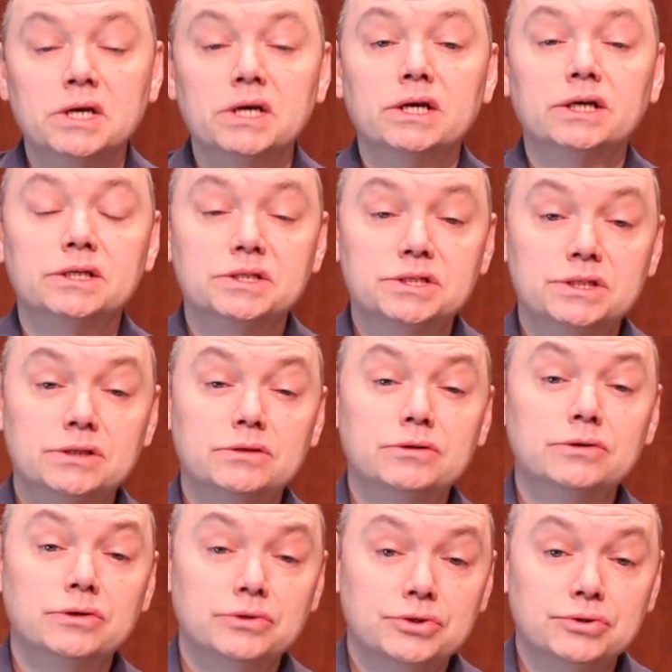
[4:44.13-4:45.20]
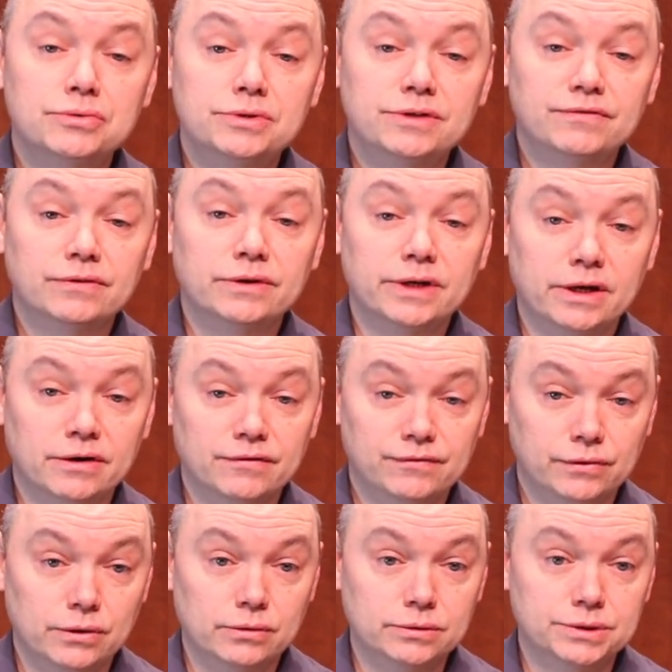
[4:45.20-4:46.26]
Consider 2 different
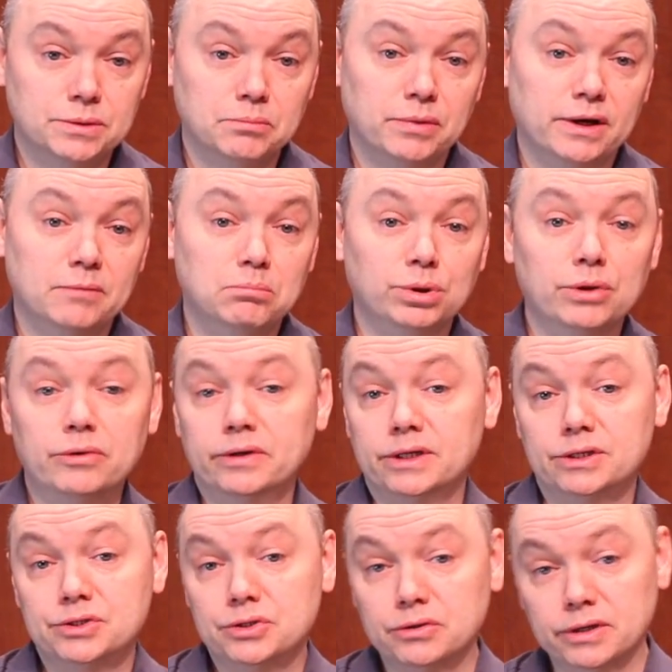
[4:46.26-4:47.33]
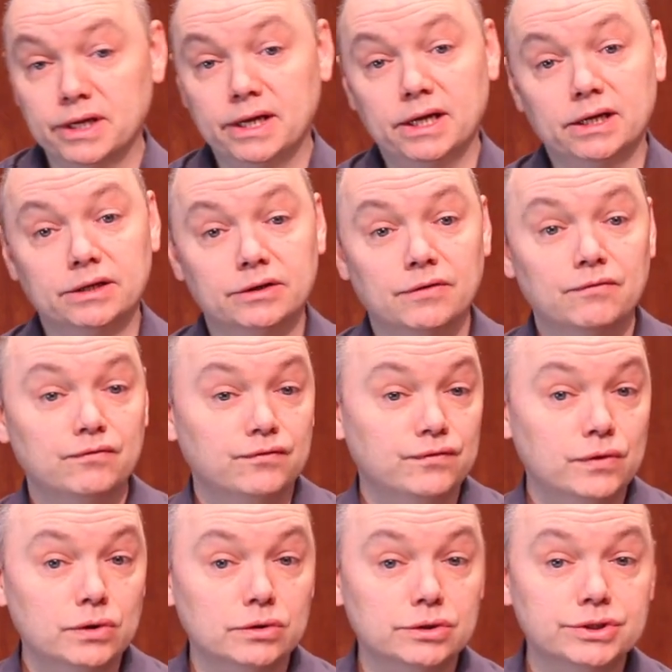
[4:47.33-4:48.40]
airflows by blowing into your hand.
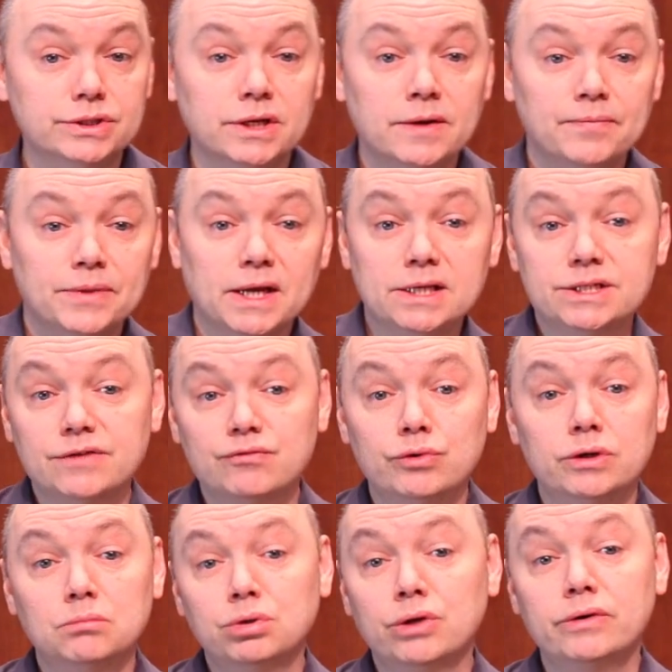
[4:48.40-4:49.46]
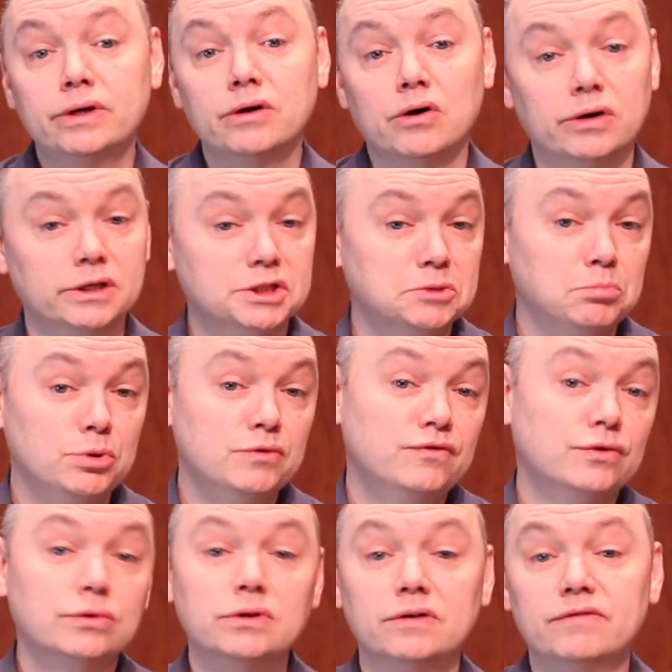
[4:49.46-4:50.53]
First, as if we are blowing on a
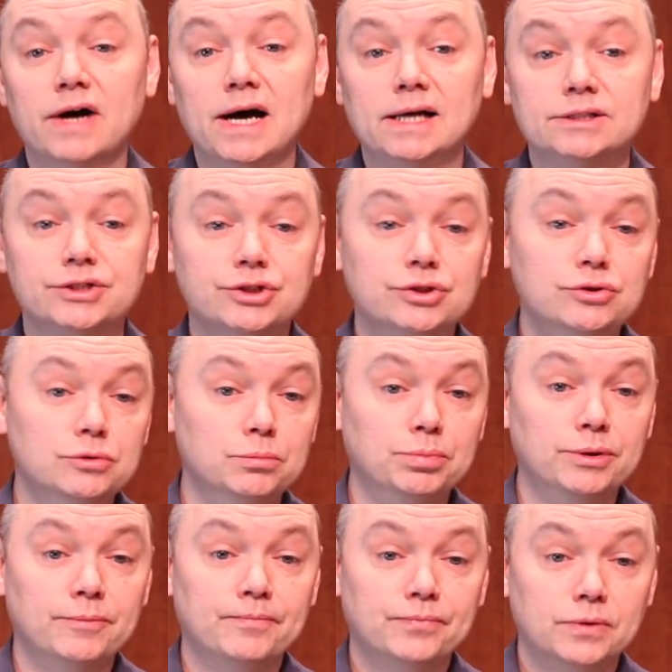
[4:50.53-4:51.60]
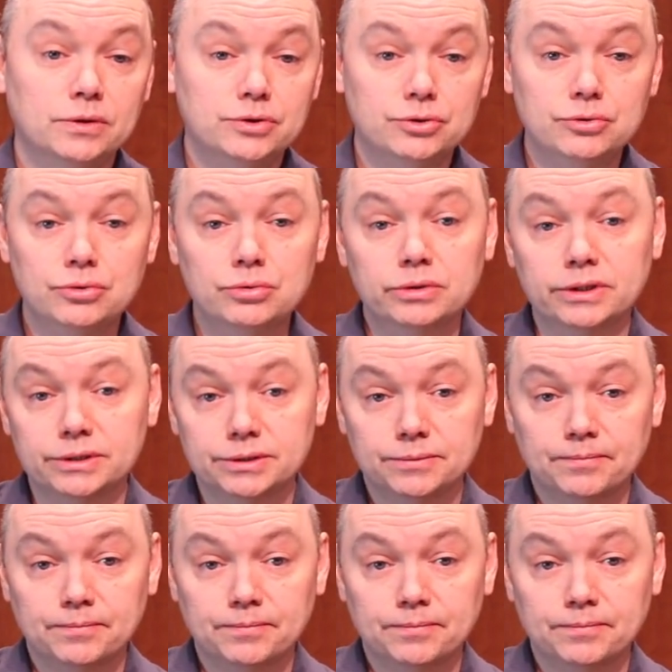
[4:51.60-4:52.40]
spoonful of hot soup to cool it.